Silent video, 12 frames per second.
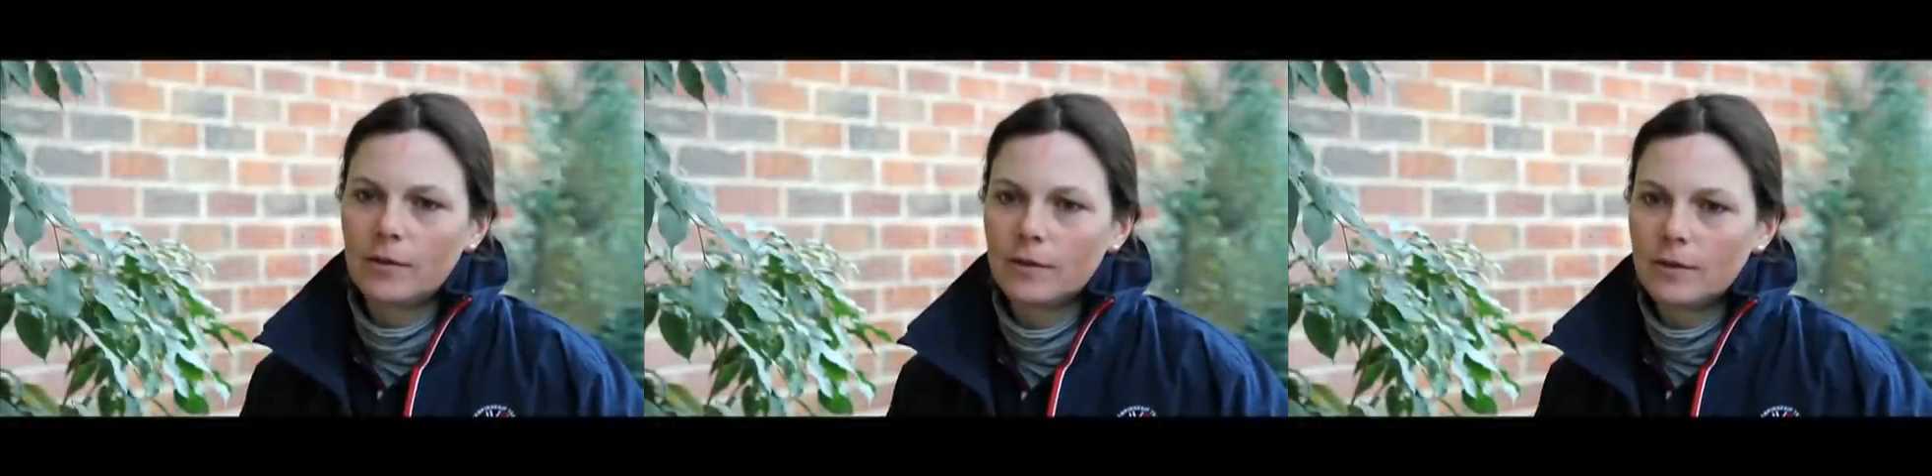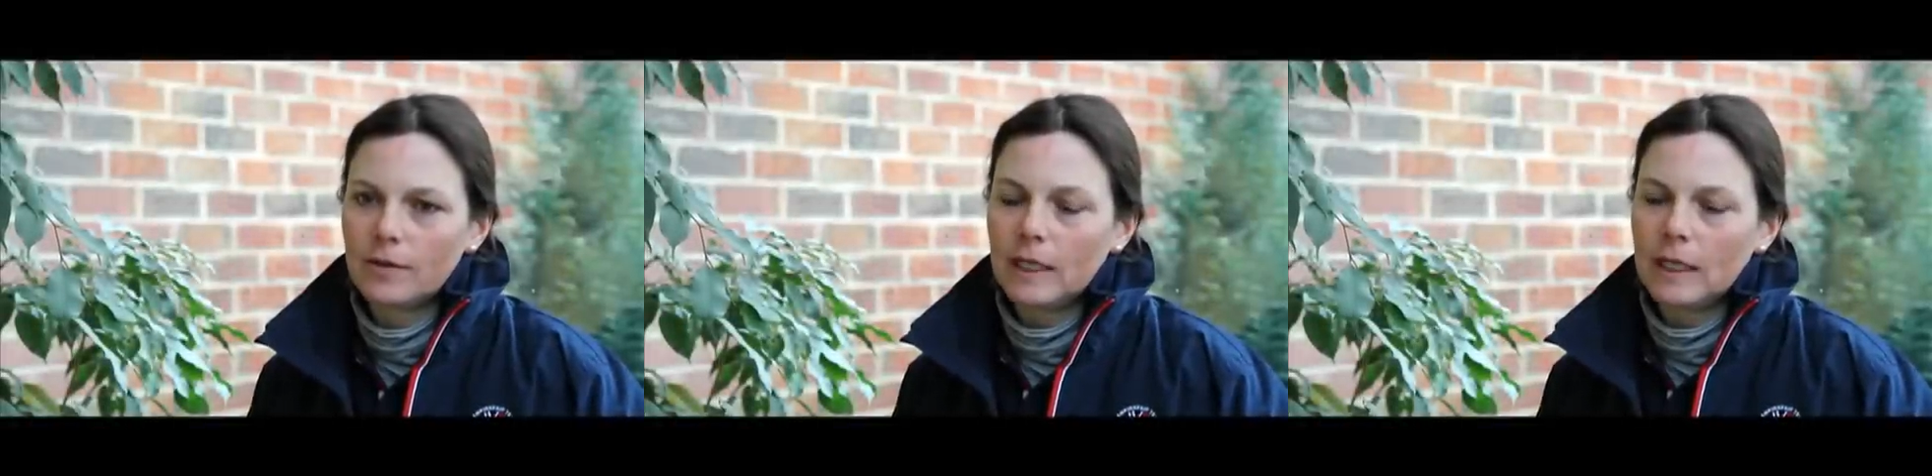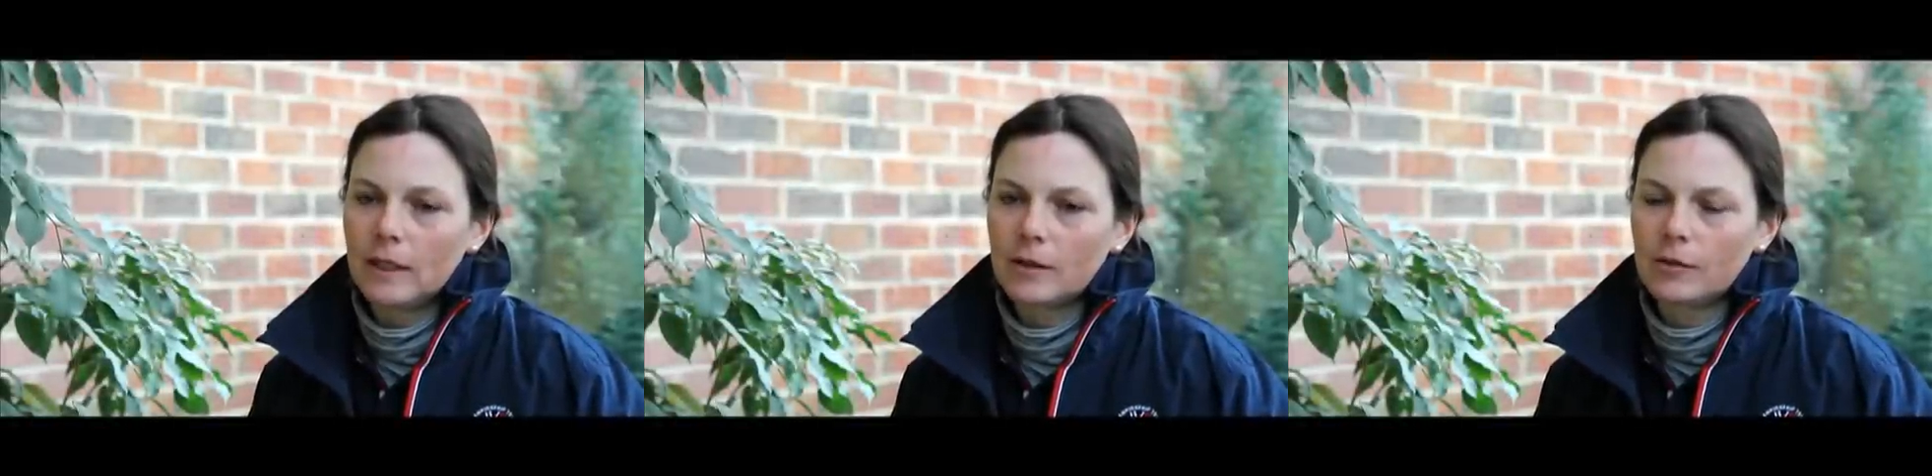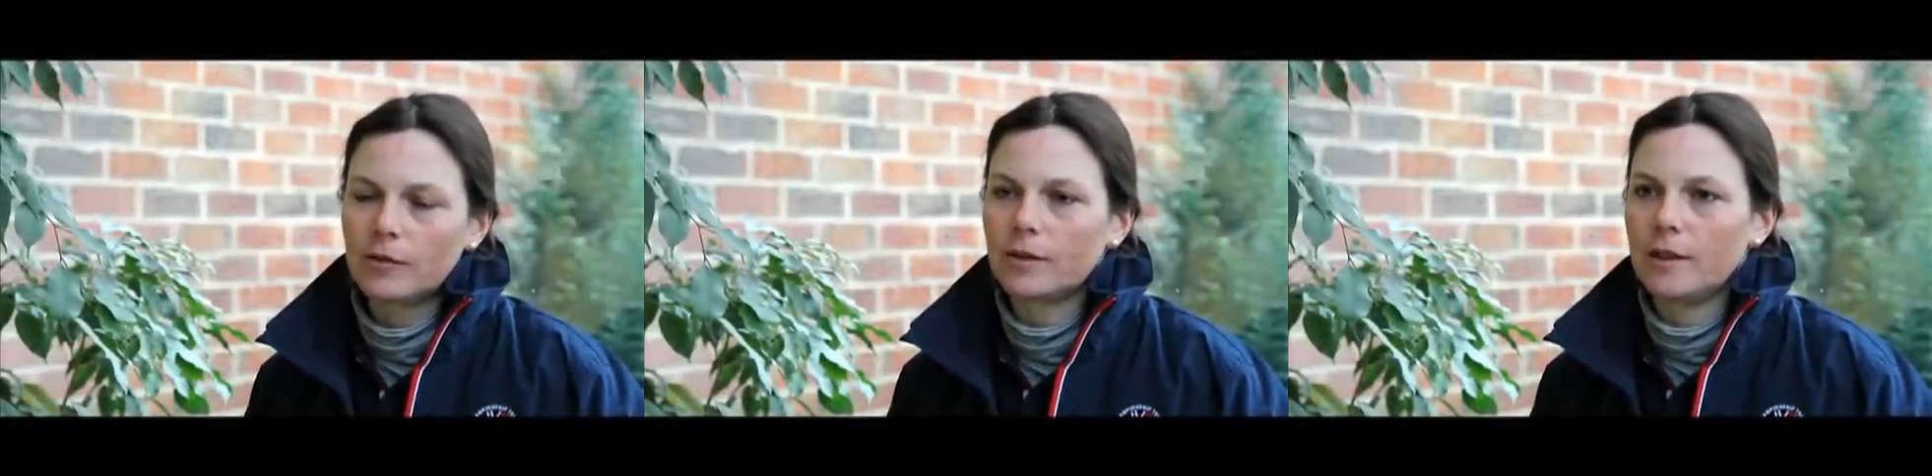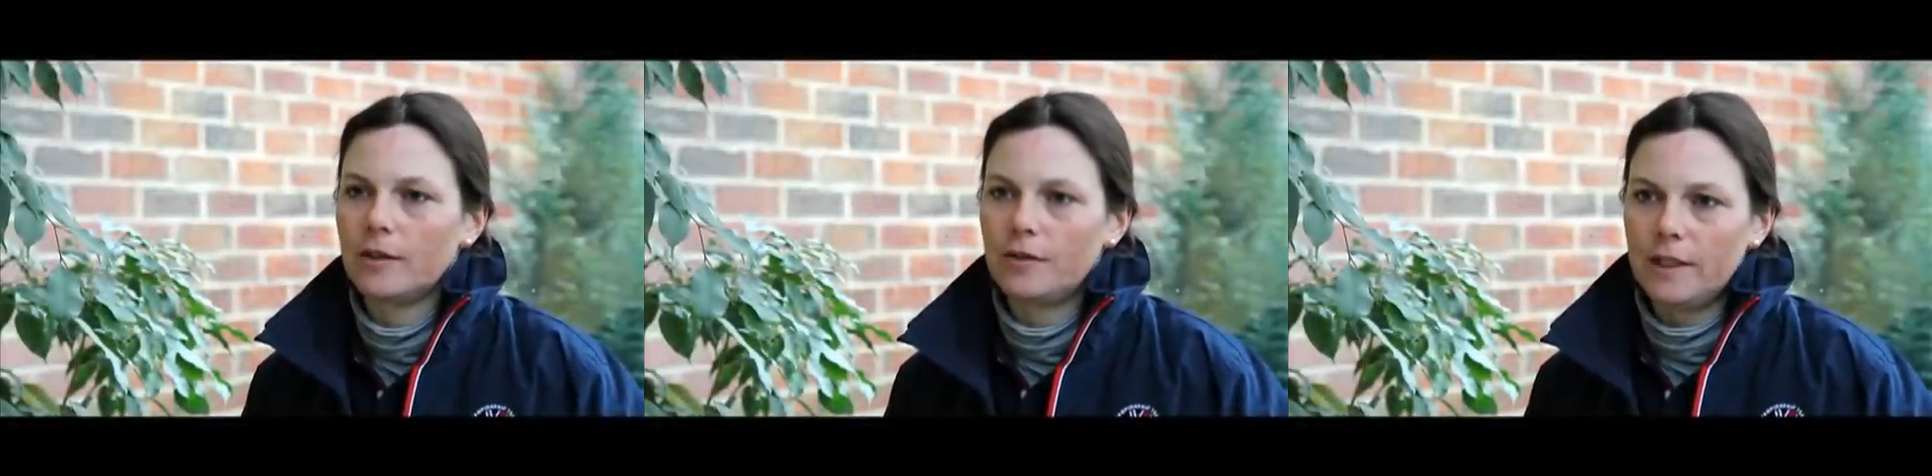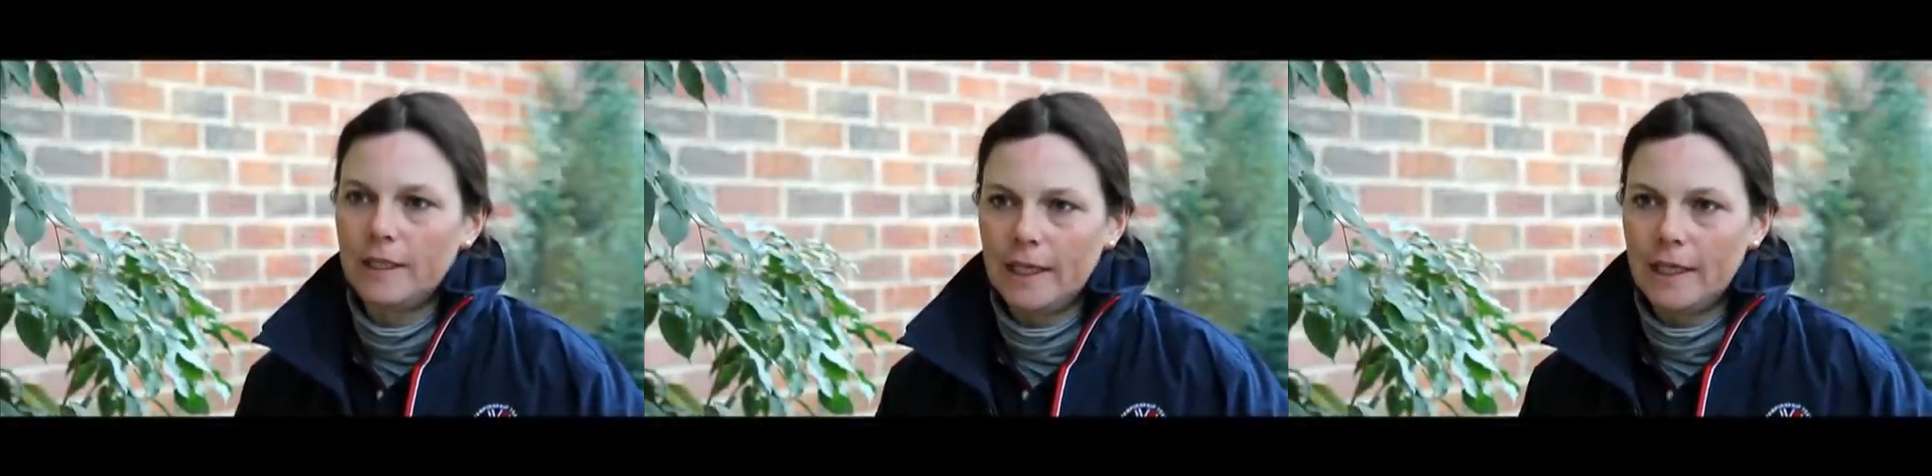on
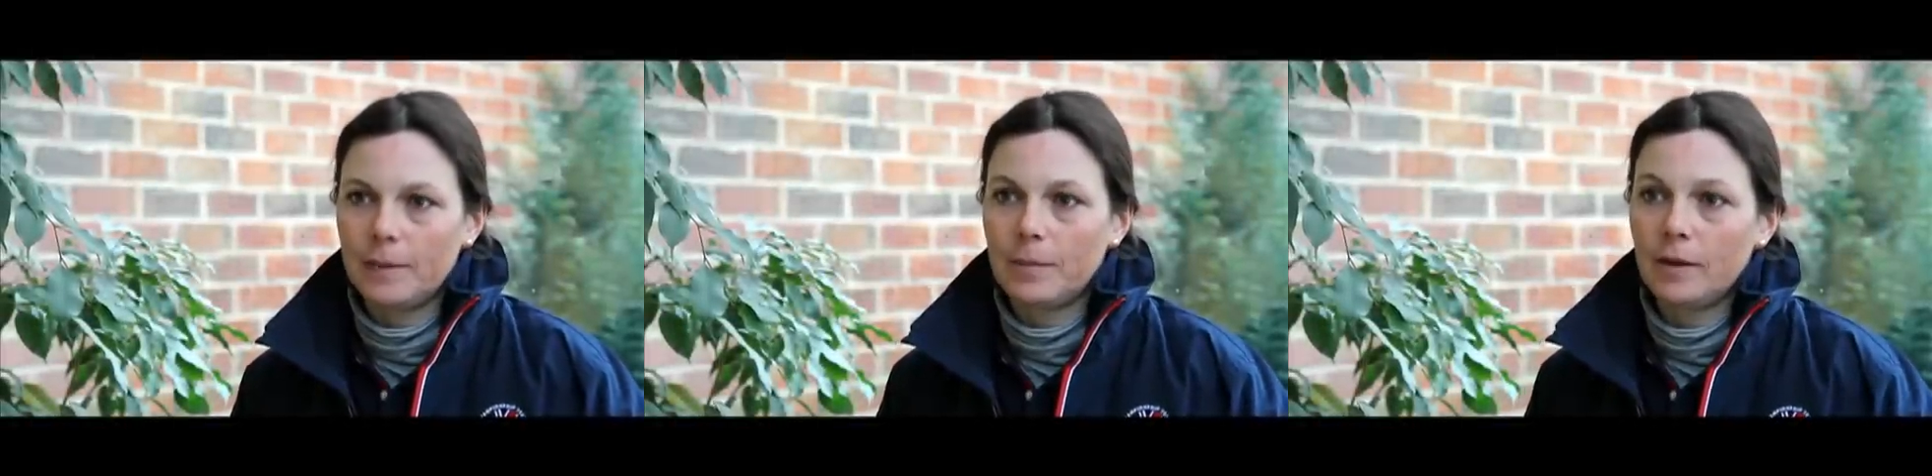cross-country day,